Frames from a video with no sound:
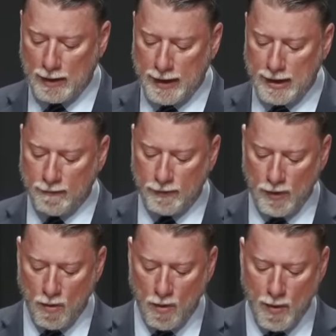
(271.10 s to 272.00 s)
Let them
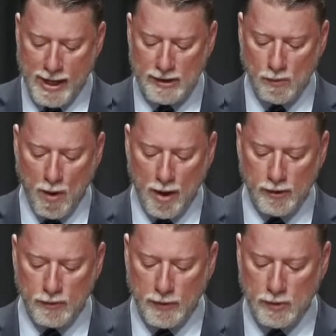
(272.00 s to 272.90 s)
flow away as
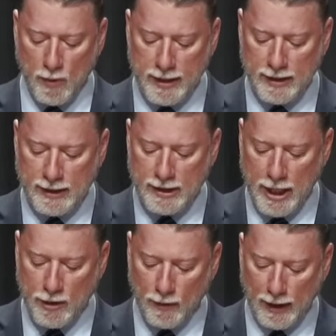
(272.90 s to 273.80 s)
waters which run
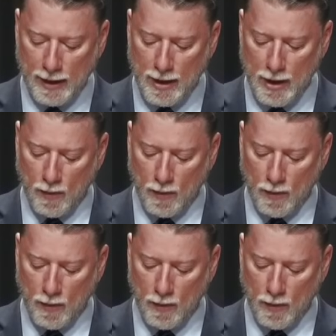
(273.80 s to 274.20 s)
continually.